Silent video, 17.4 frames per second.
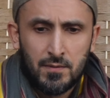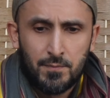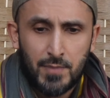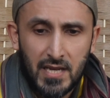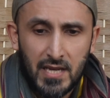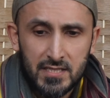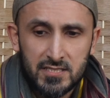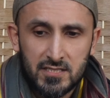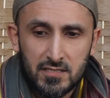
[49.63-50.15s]

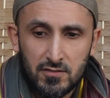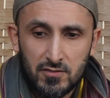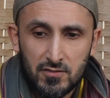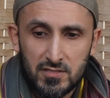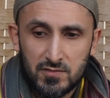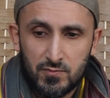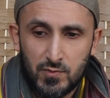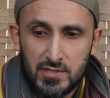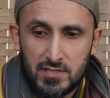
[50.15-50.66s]
blessing
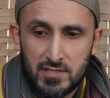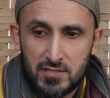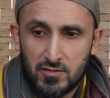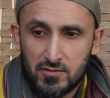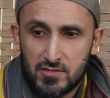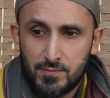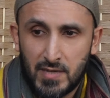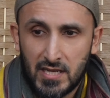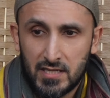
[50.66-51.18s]
us with
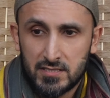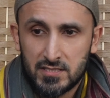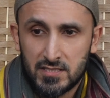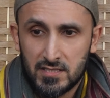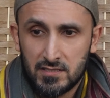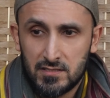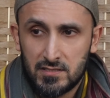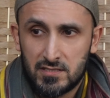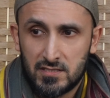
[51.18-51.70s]
such
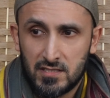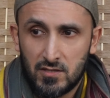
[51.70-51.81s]
blessings,